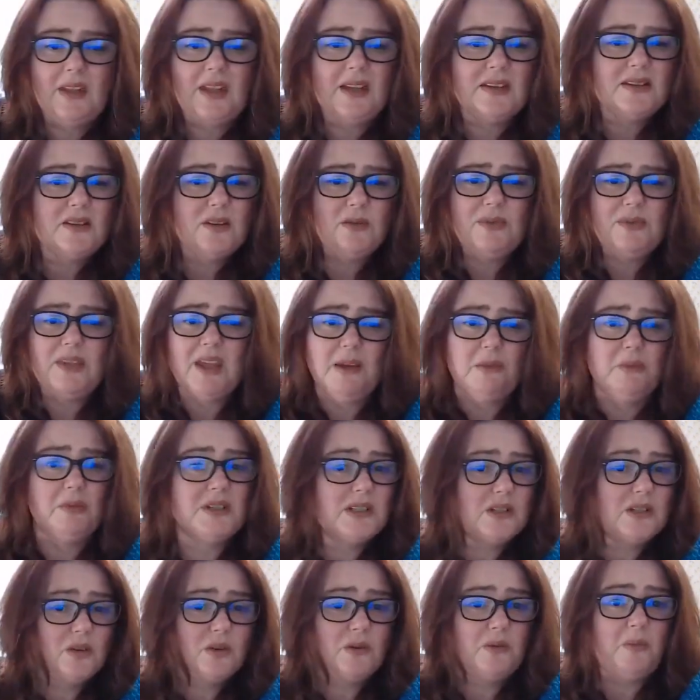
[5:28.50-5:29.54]
So that was
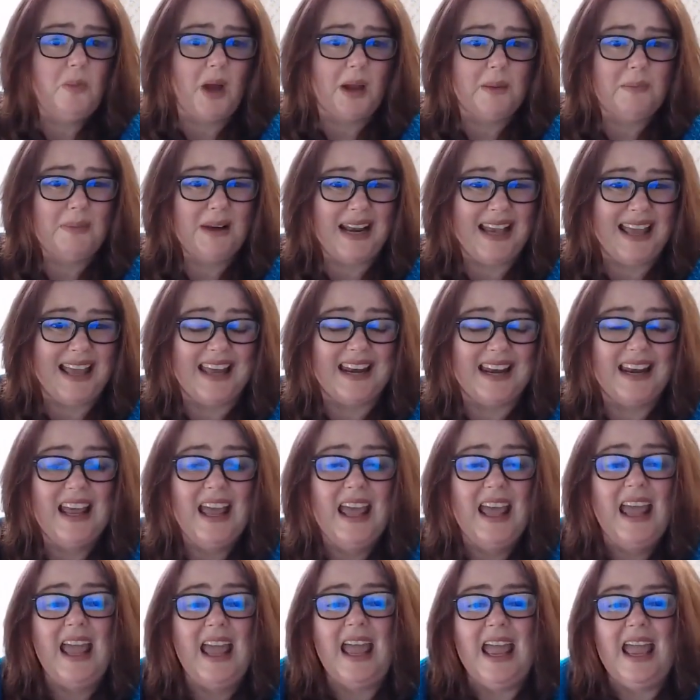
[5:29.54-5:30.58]
sort of my plan.
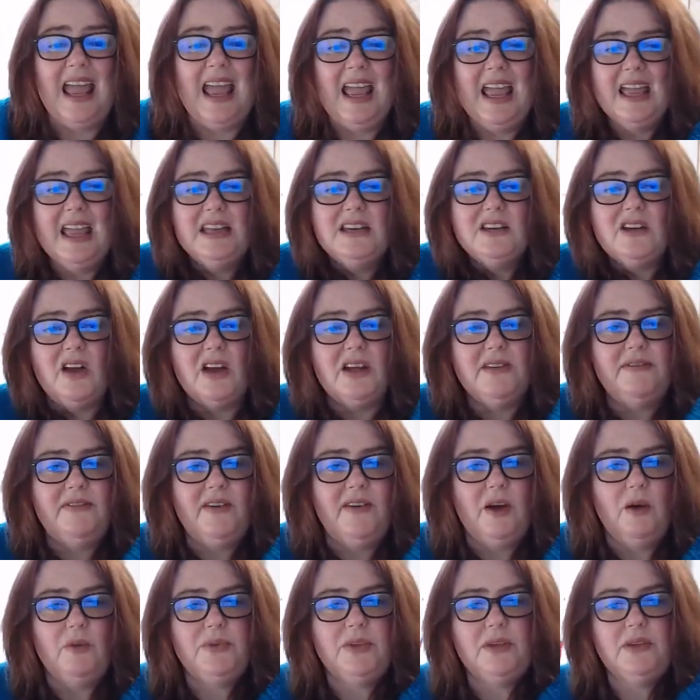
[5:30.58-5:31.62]
And I
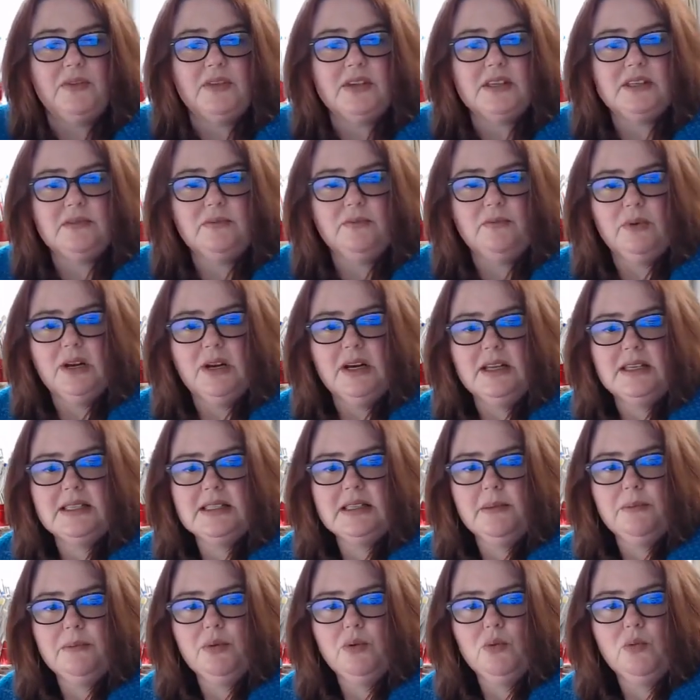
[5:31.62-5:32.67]
felt that this really
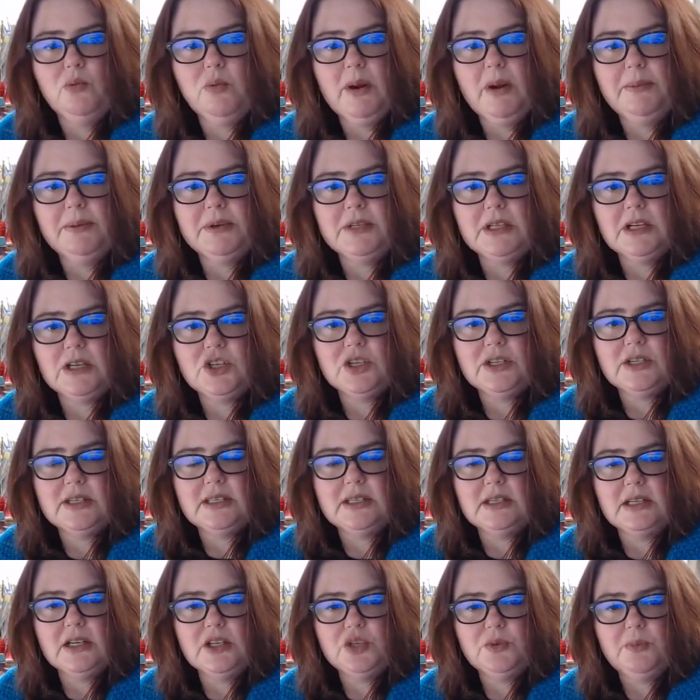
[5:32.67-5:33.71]
simple repetitious
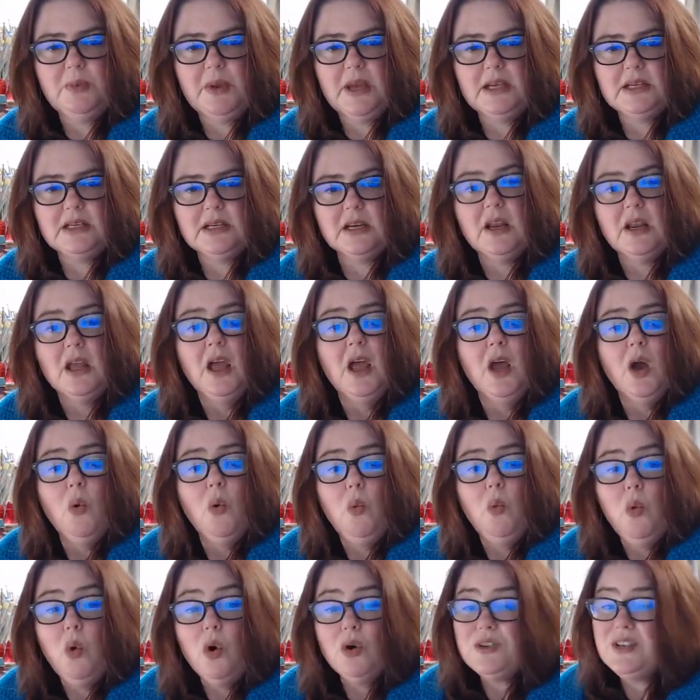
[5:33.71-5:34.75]
stitch pattern
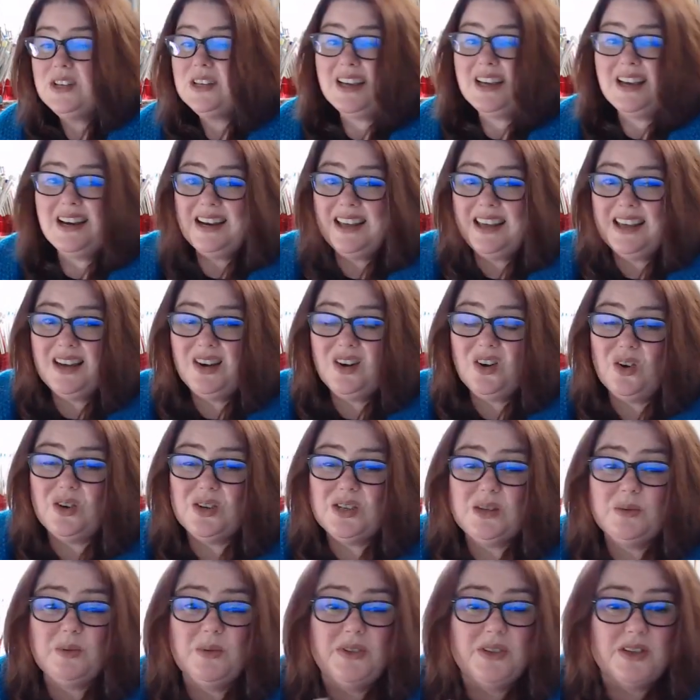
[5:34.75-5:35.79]
wasn't going to get
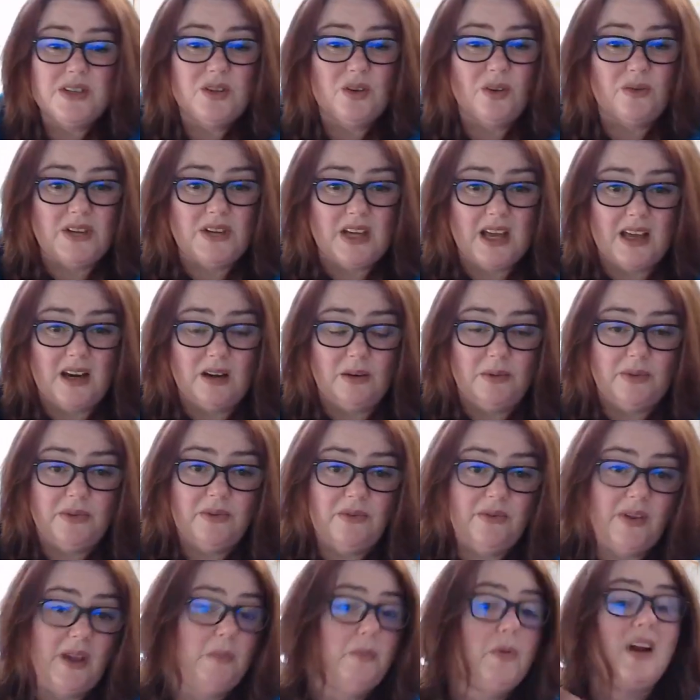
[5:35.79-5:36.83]
lost with the soft tailor of the
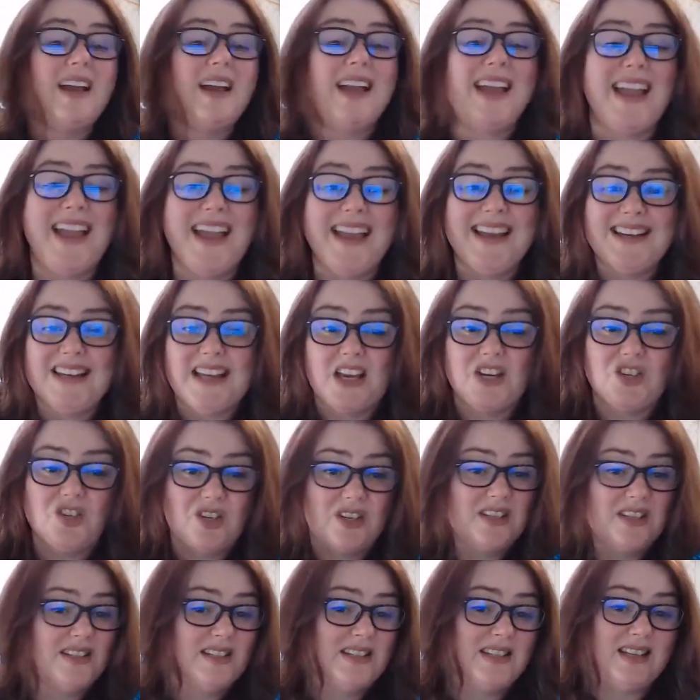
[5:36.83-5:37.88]
fabric. And as you
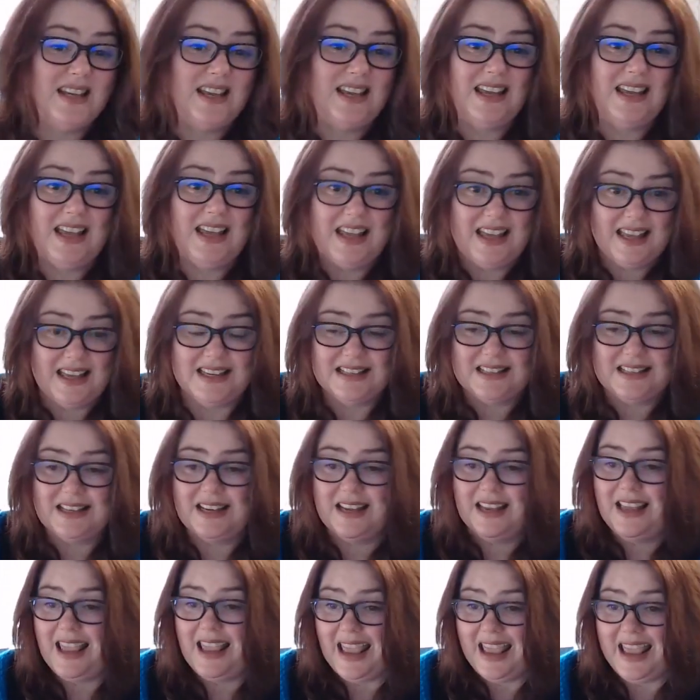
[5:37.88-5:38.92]
can see, it
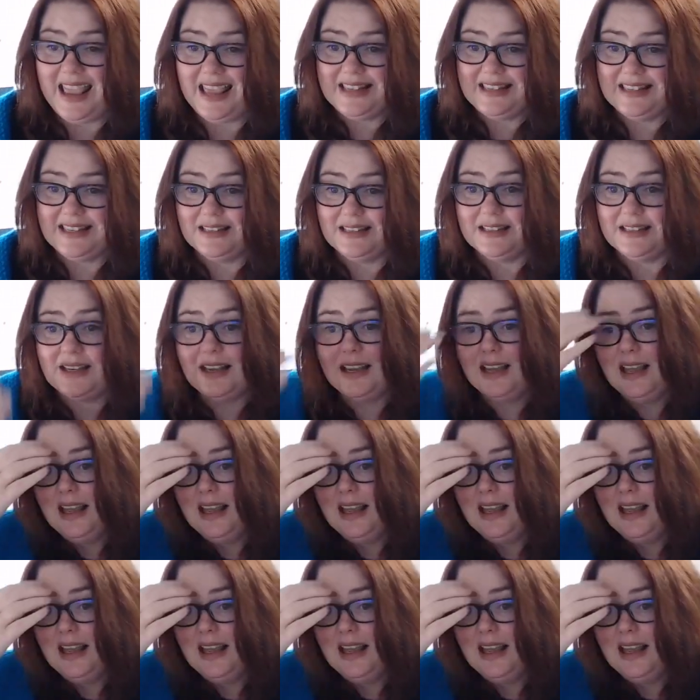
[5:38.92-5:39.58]
hasn't.